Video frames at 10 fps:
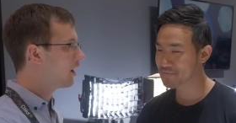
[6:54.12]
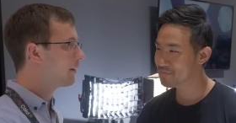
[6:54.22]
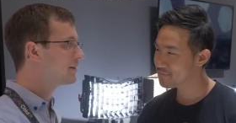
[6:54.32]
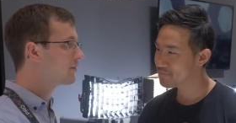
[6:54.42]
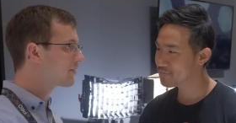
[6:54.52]
Speaker 1: I
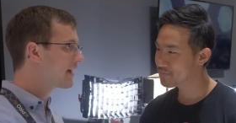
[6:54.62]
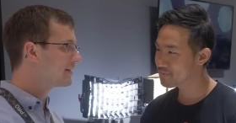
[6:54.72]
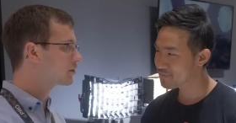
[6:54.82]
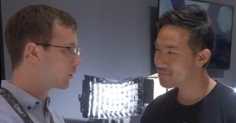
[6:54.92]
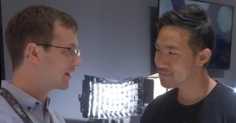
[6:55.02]
mean, that
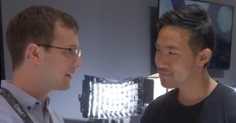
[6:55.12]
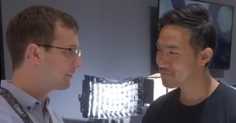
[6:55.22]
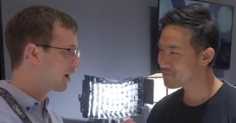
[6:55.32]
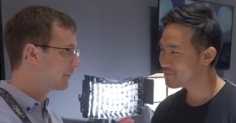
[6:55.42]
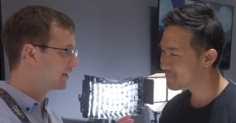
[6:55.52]
is quickly
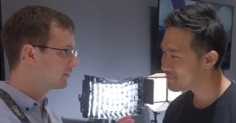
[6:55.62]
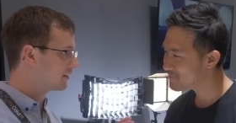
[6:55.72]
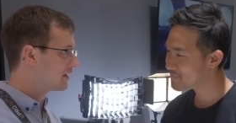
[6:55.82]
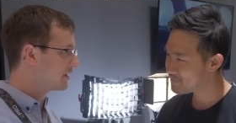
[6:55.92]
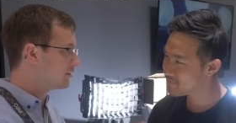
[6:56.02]
becoming
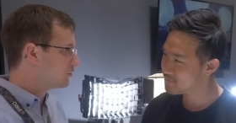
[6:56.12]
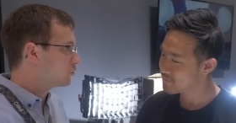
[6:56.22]
the